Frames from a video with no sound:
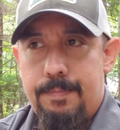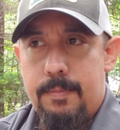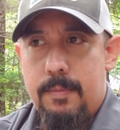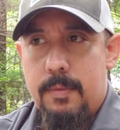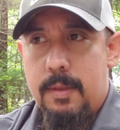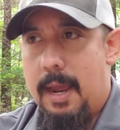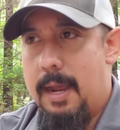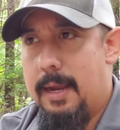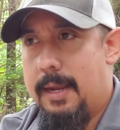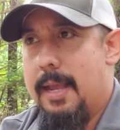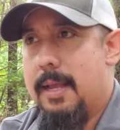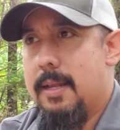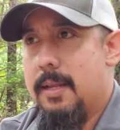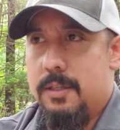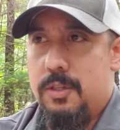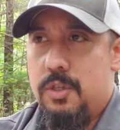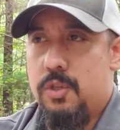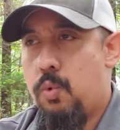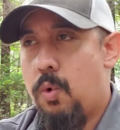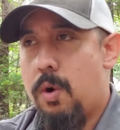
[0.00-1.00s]
I get a
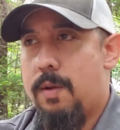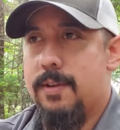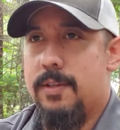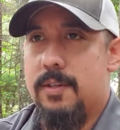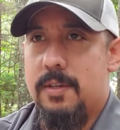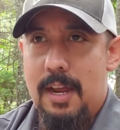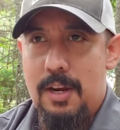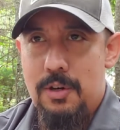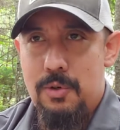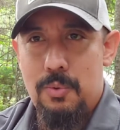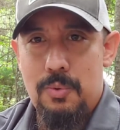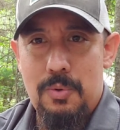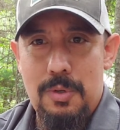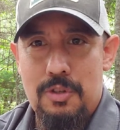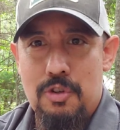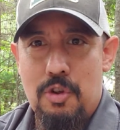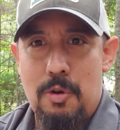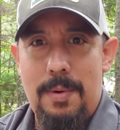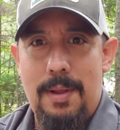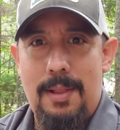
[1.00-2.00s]
sort of a schedule. It's
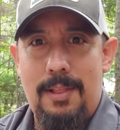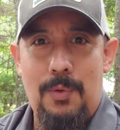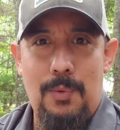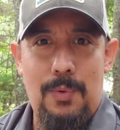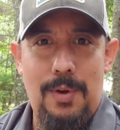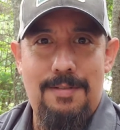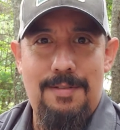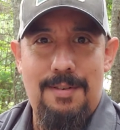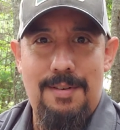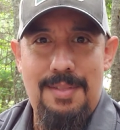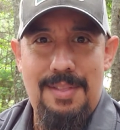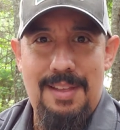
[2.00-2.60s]
going to be a little different.